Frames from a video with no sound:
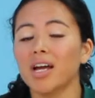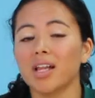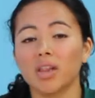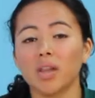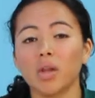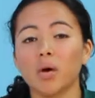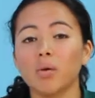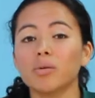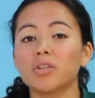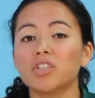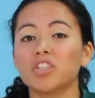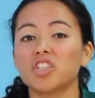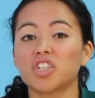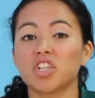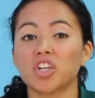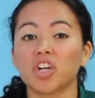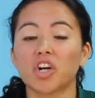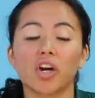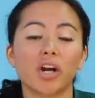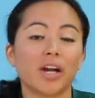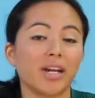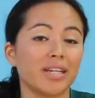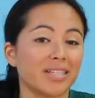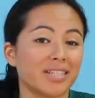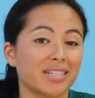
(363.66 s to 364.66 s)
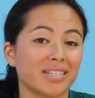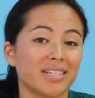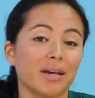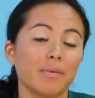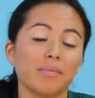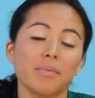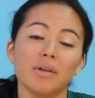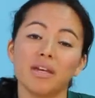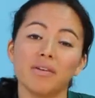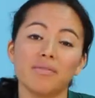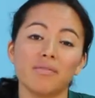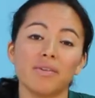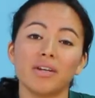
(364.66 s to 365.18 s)
low in sugar, and
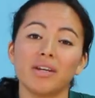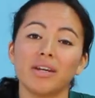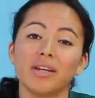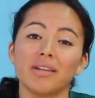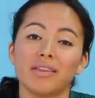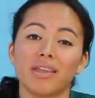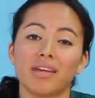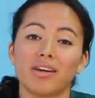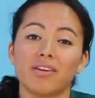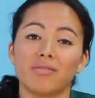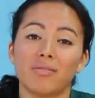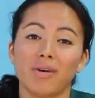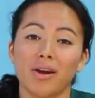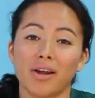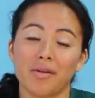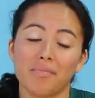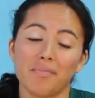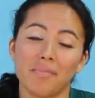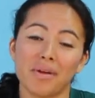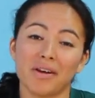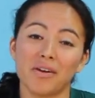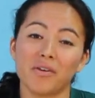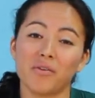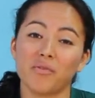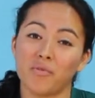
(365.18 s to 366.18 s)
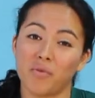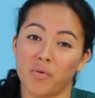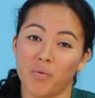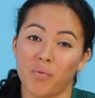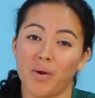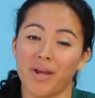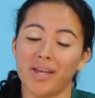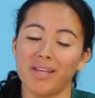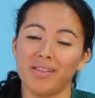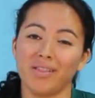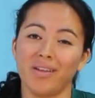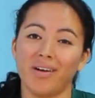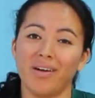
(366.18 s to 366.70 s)
some even that are recommended for
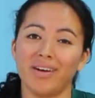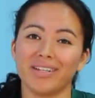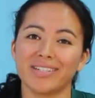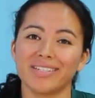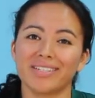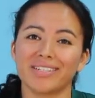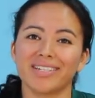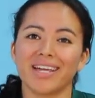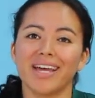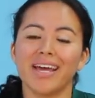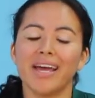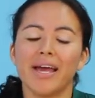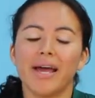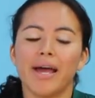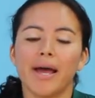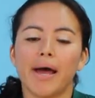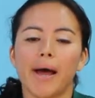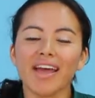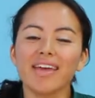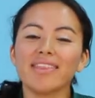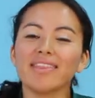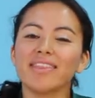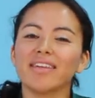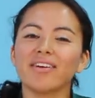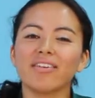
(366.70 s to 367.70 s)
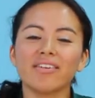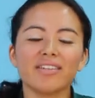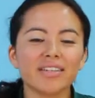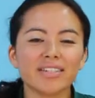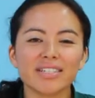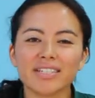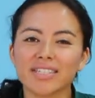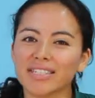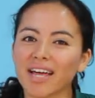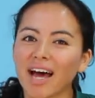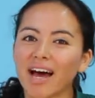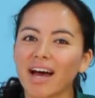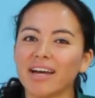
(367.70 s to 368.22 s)
weight loss. And then on the
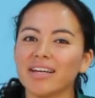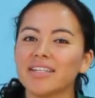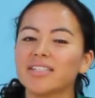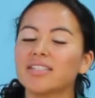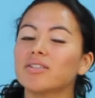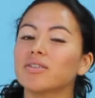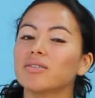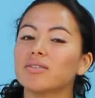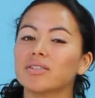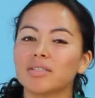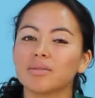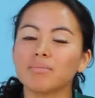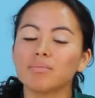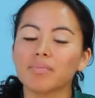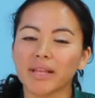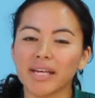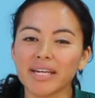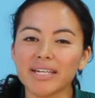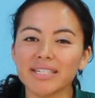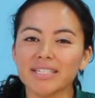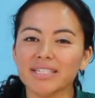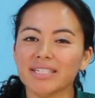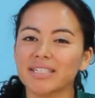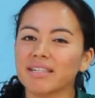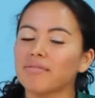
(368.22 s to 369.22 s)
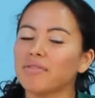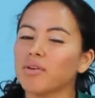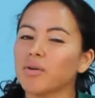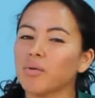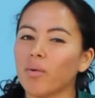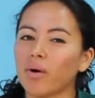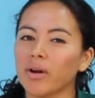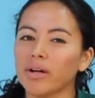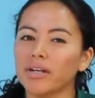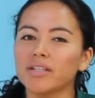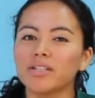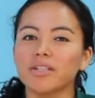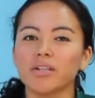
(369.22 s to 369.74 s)
side, so some places if you
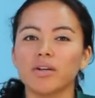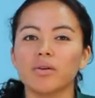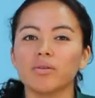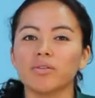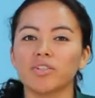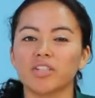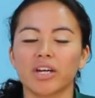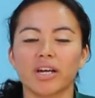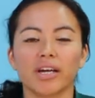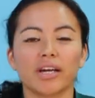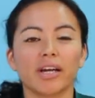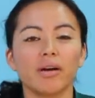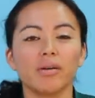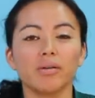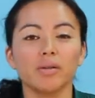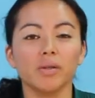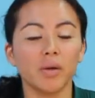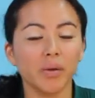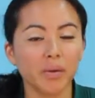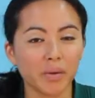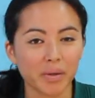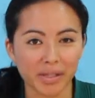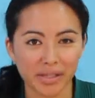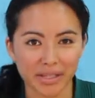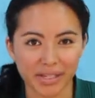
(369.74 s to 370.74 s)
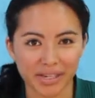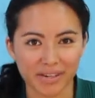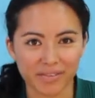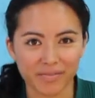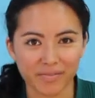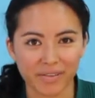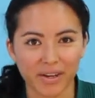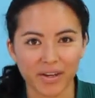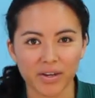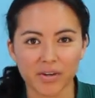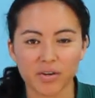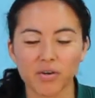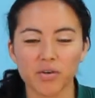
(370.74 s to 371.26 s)
wanted to go check out locally in
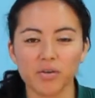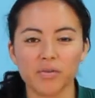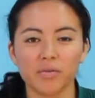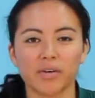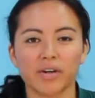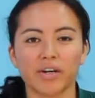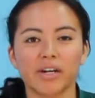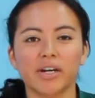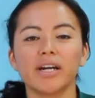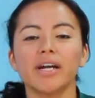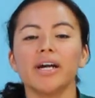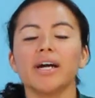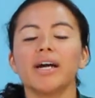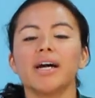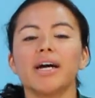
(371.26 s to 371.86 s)
Vancouver,